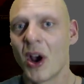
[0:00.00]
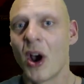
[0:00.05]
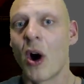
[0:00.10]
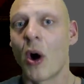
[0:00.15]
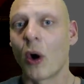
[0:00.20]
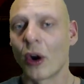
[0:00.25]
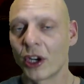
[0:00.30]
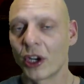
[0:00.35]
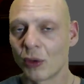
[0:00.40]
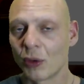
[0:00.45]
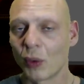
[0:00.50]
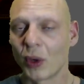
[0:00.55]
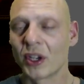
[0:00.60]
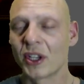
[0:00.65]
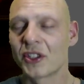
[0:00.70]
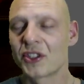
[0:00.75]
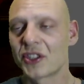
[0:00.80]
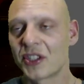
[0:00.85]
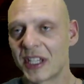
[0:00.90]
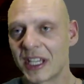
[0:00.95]
or you want to
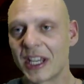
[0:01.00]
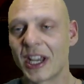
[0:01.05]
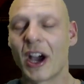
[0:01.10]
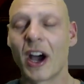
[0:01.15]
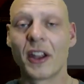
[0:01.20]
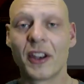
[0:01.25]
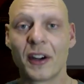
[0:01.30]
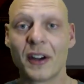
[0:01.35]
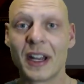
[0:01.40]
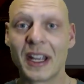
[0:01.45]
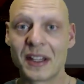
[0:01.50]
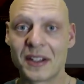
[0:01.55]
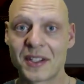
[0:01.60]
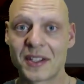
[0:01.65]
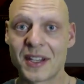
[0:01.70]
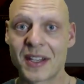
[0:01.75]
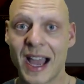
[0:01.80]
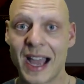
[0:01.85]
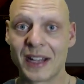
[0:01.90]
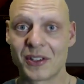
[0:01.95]
see other
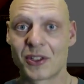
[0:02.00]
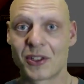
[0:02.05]
insights.